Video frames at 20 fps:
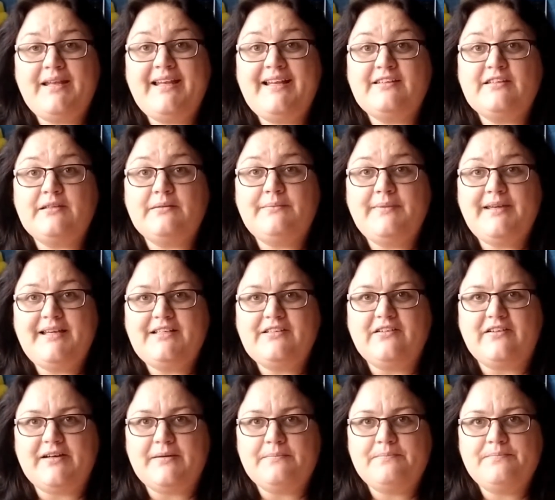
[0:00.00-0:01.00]
He needs some me
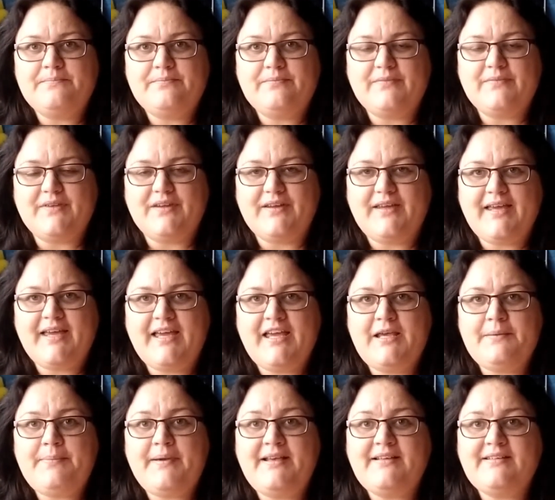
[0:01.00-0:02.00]
time.
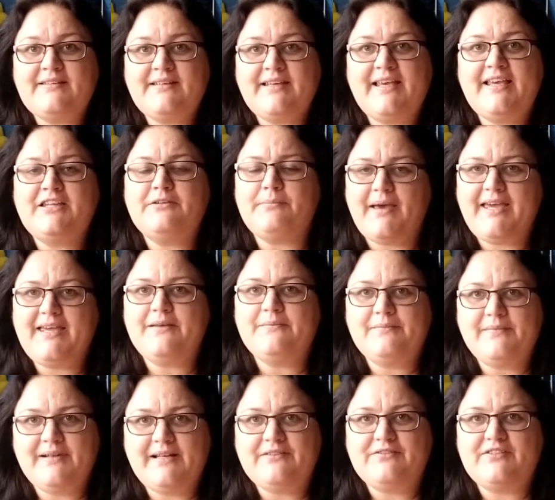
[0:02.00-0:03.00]
Okay, he basically, his
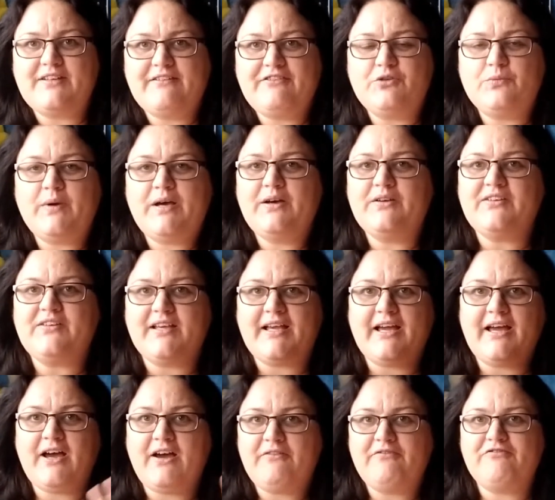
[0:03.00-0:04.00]
mate lives there as well. It's
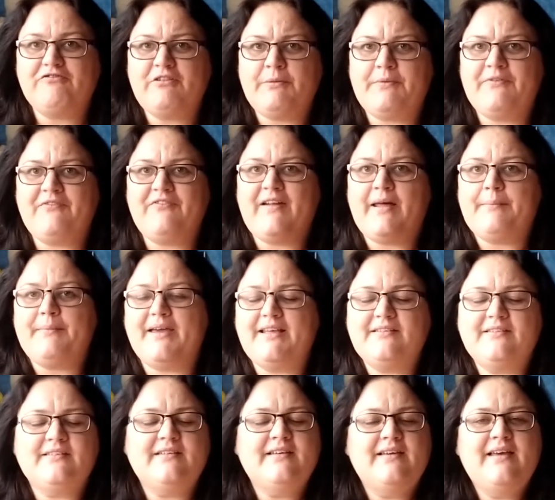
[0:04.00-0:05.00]
like a group of
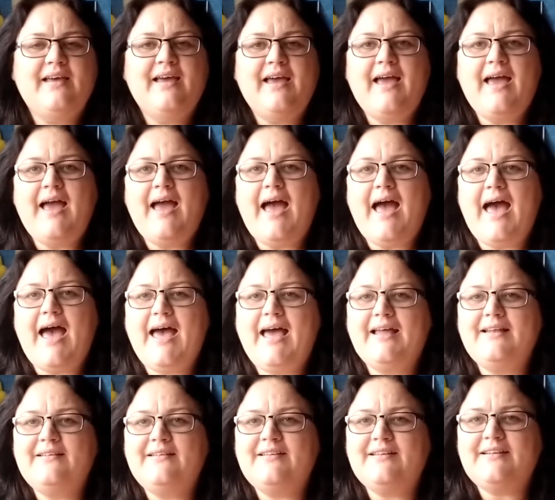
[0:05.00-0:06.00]
flatmates.
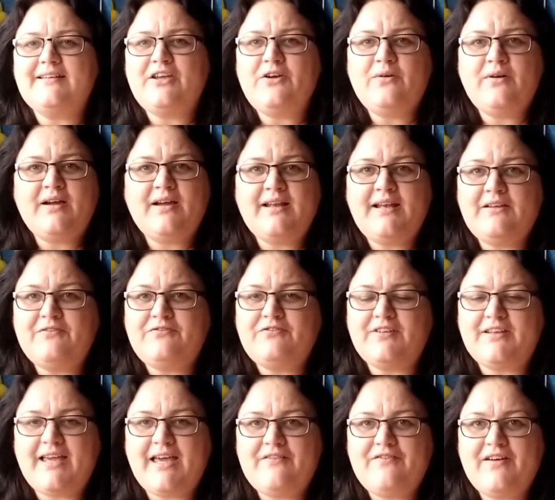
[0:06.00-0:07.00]
And they
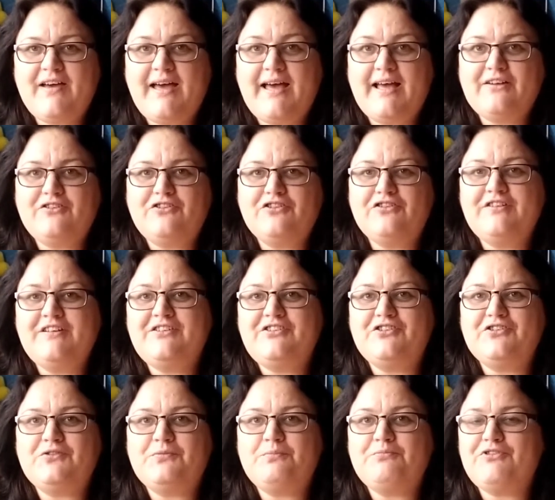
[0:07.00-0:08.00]
live together, and
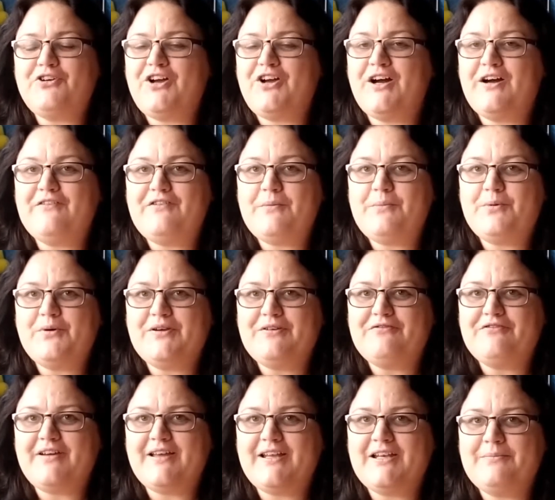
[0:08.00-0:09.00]
Tori's just broke up with her
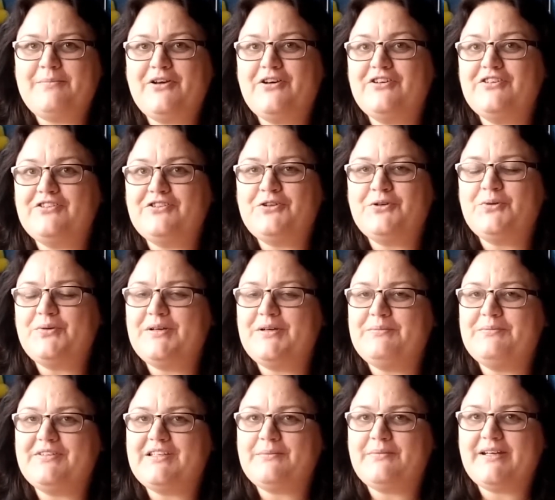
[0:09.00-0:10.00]
boyfriend because
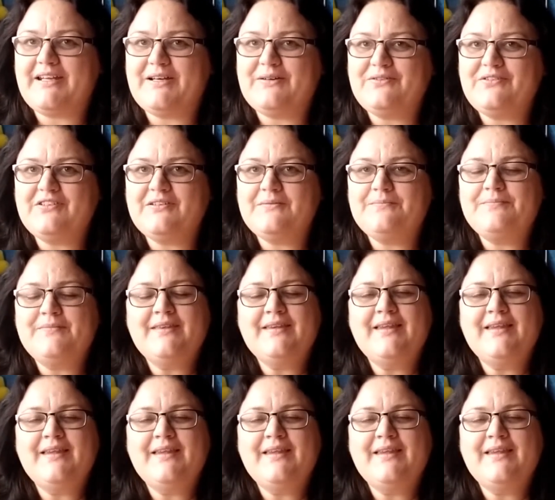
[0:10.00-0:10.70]
caught him with someone else.